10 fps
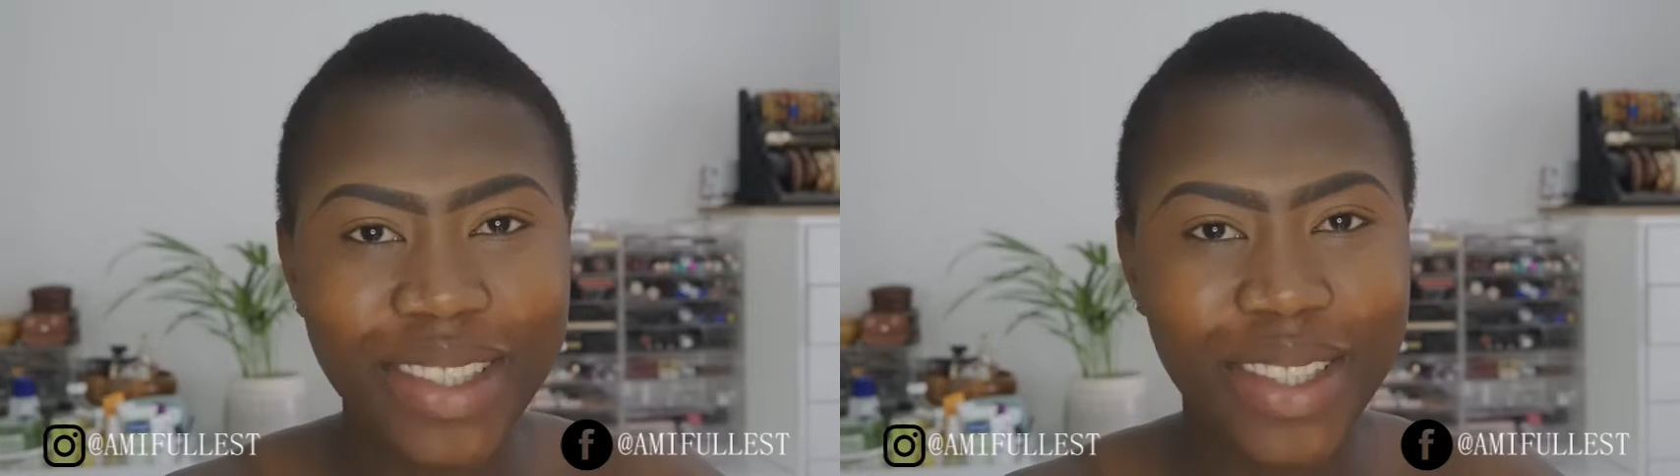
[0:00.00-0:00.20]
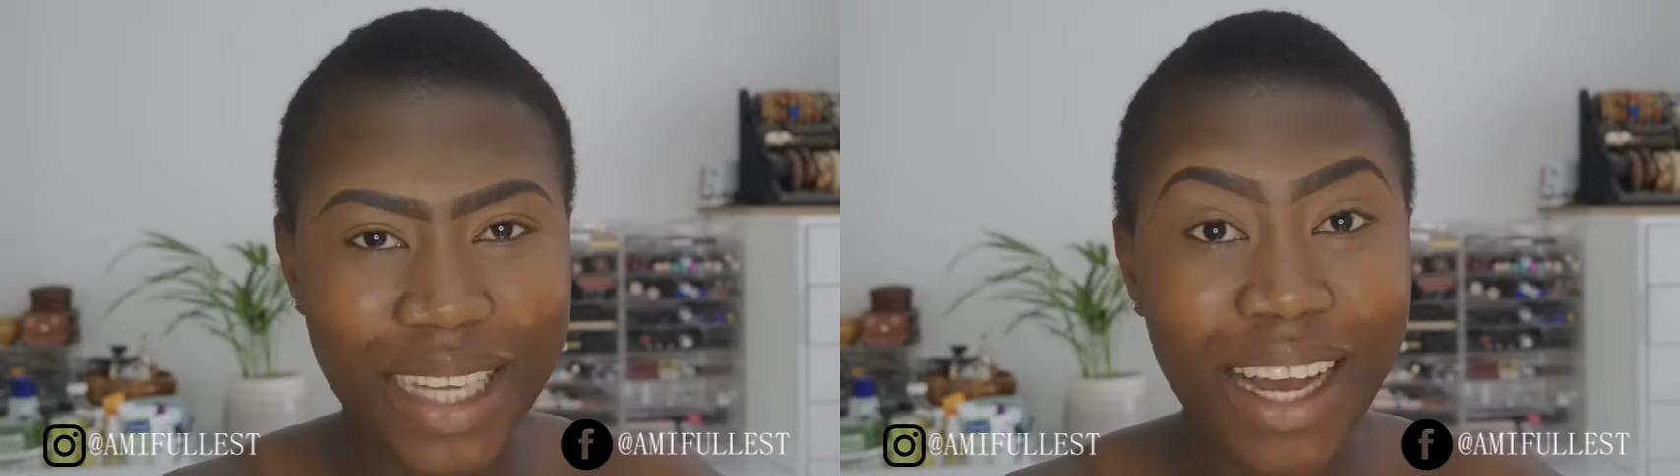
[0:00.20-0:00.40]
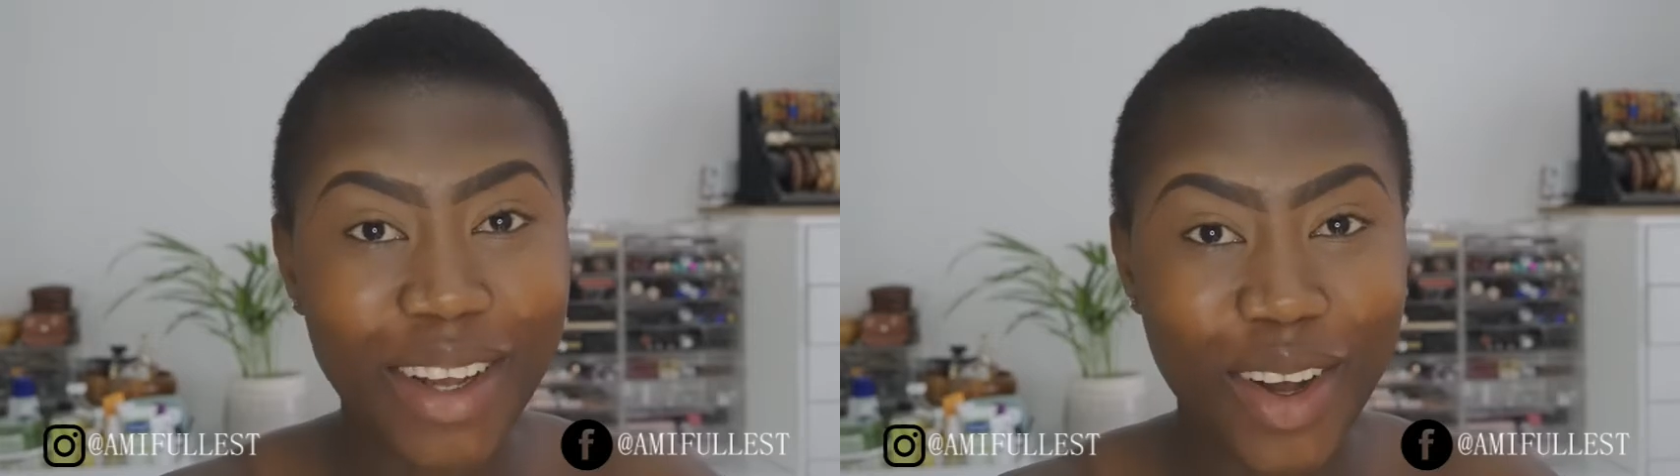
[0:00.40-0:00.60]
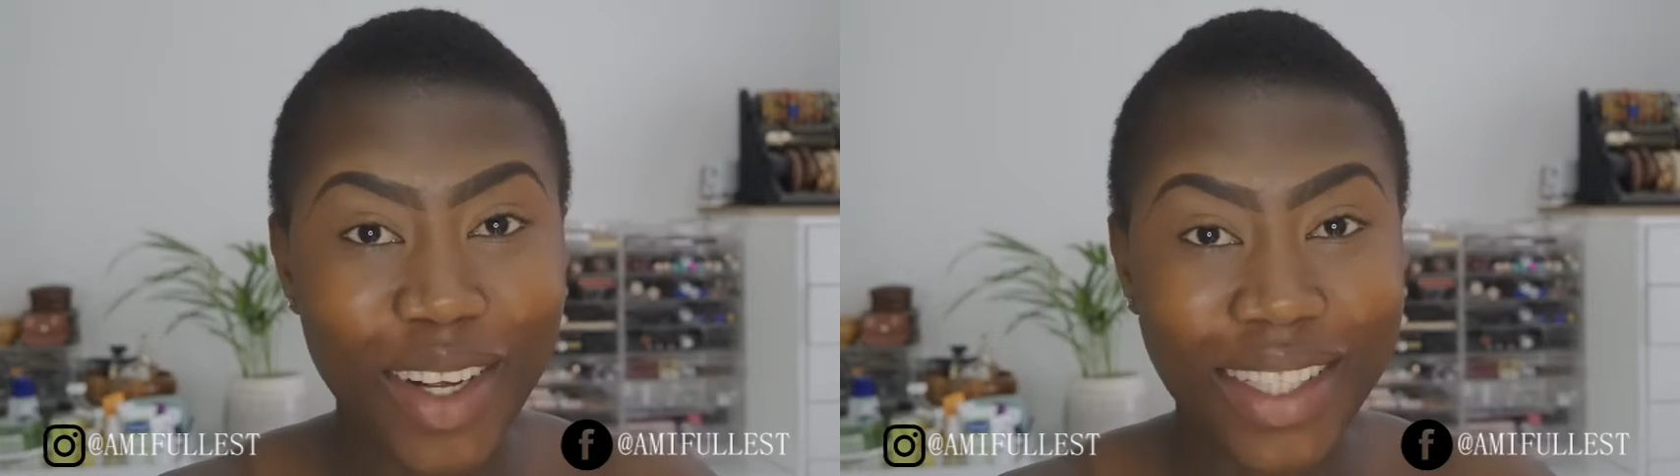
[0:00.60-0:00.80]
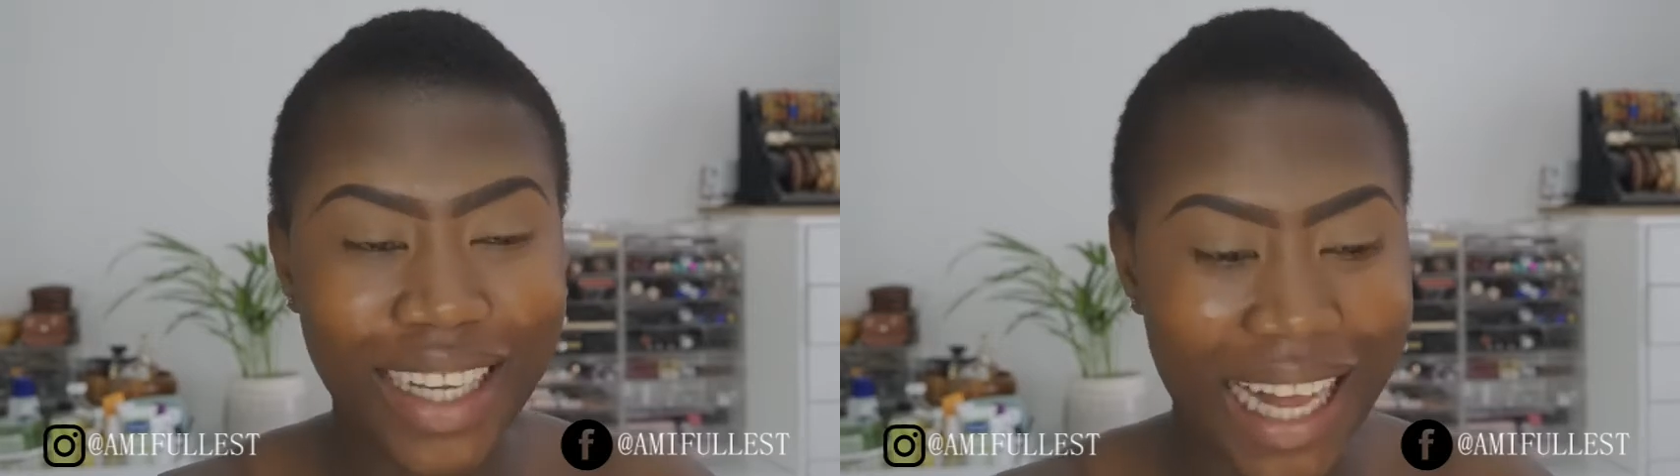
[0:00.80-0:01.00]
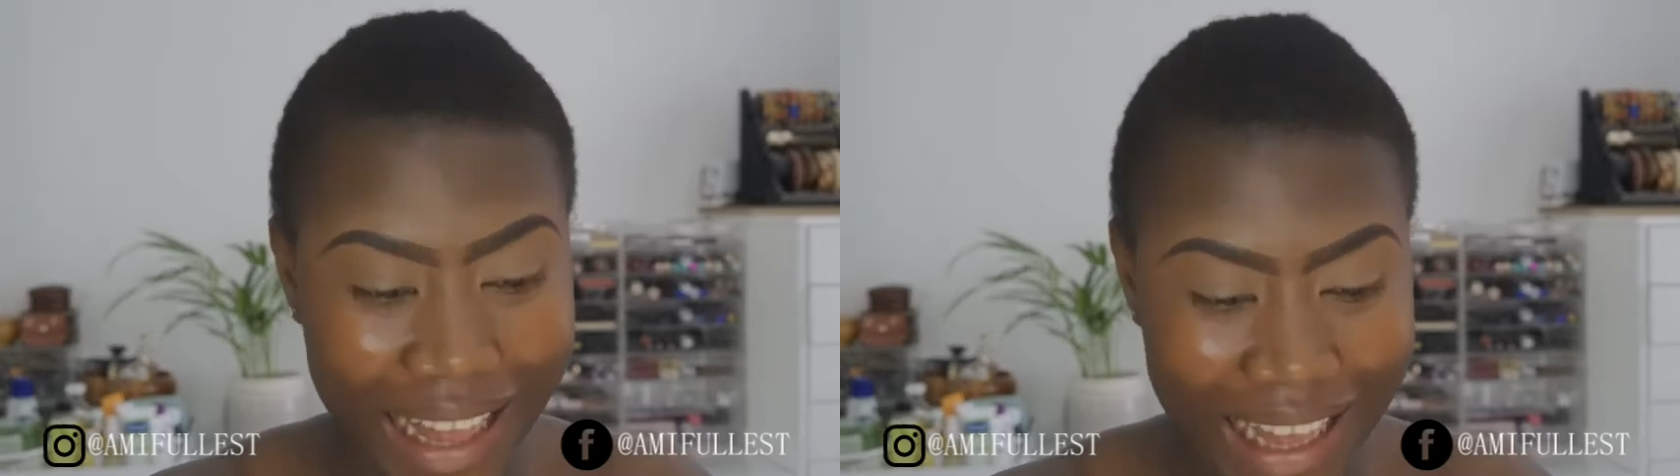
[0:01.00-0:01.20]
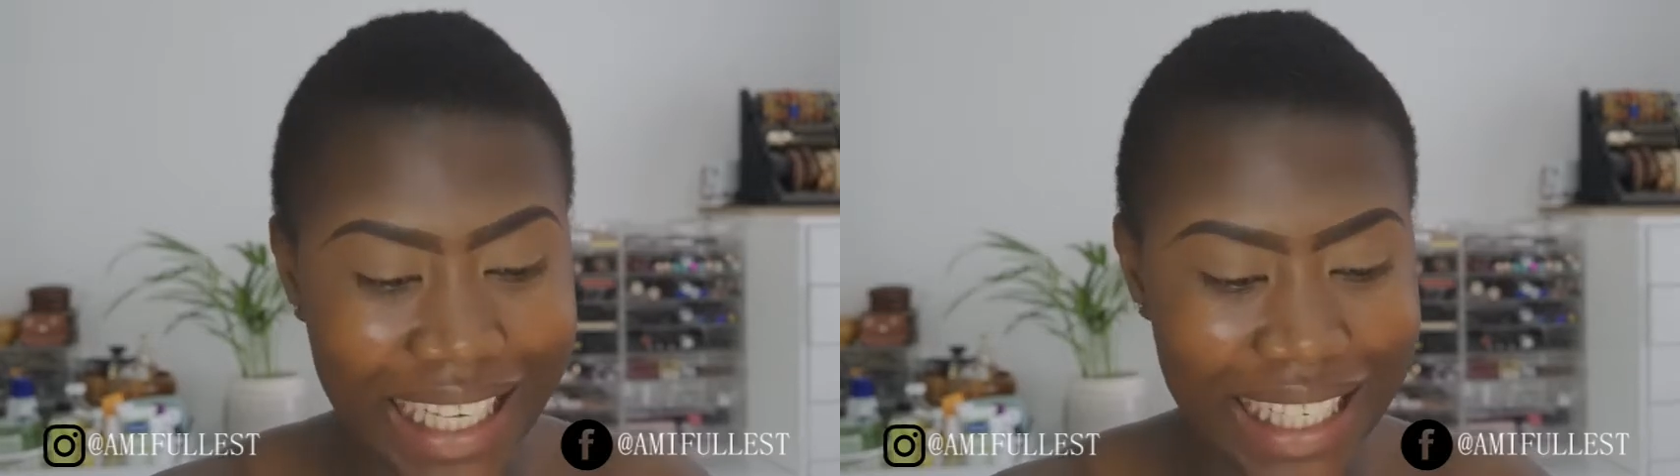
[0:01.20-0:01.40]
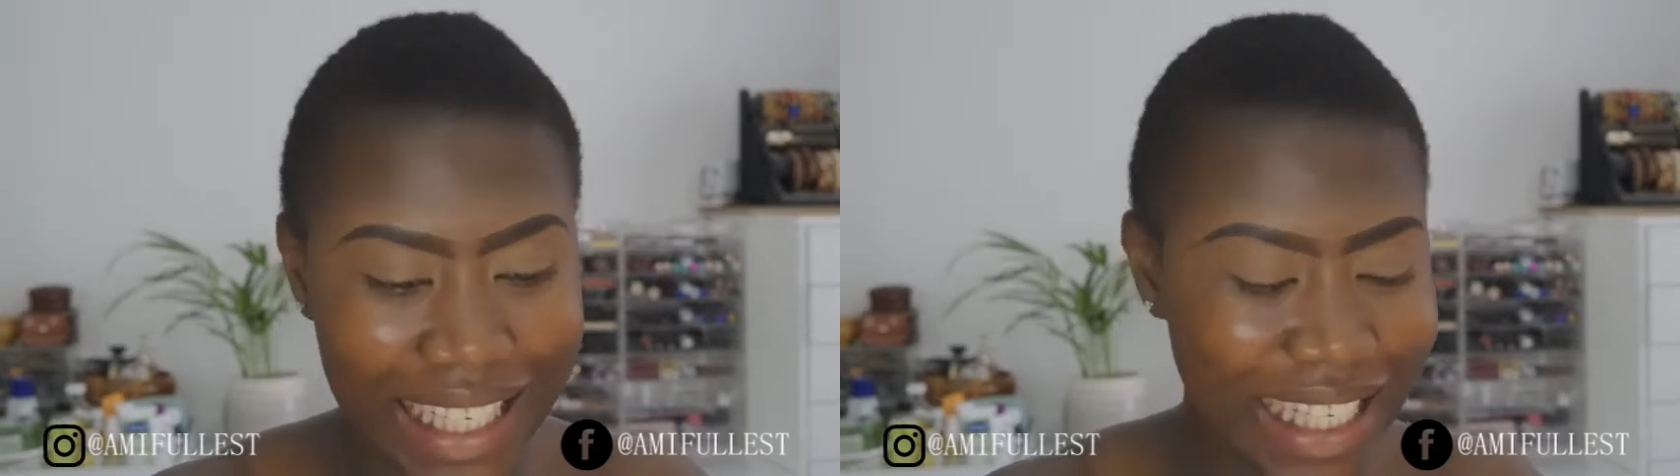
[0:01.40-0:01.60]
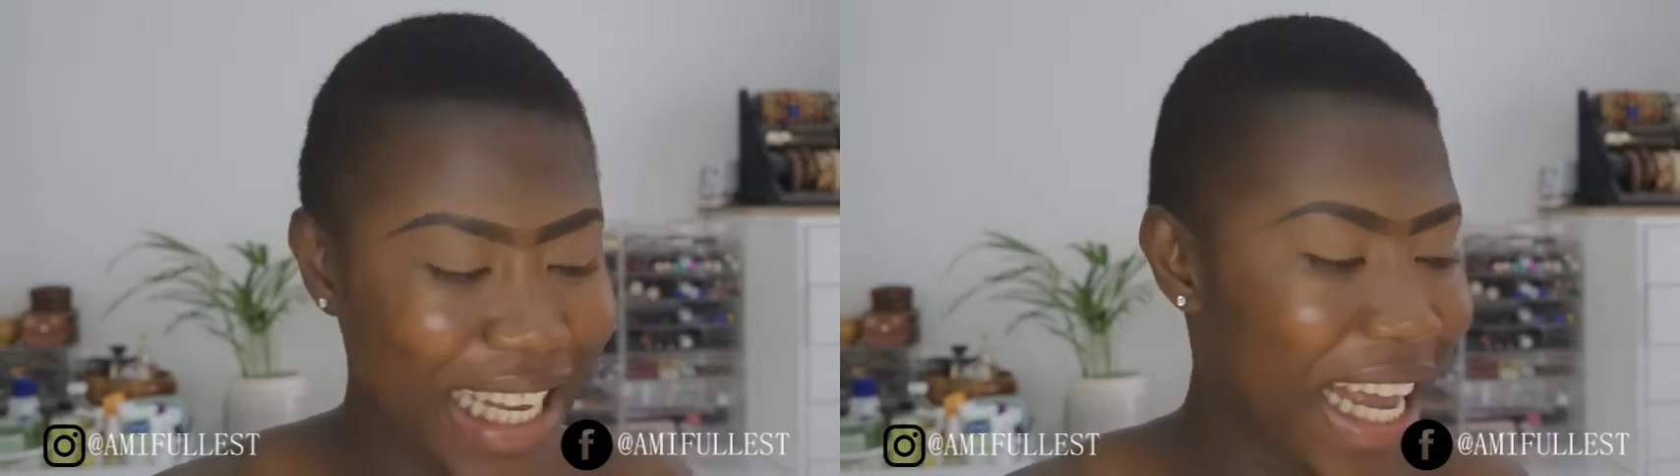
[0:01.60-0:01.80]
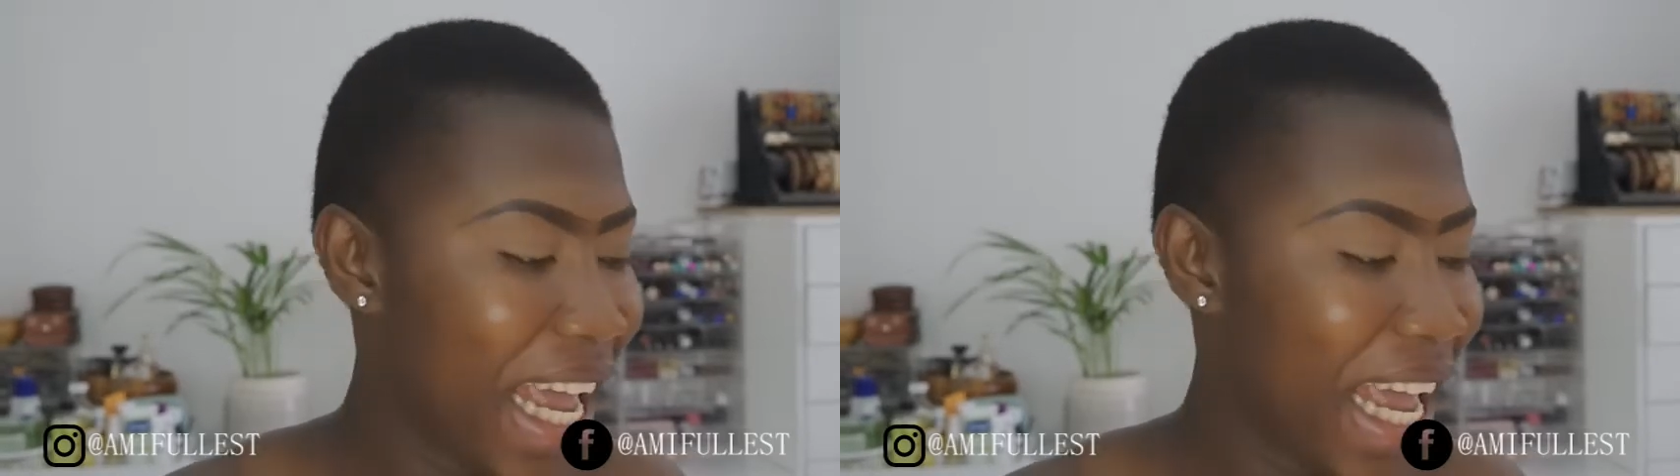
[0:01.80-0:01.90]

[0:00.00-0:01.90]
Thank God, at least.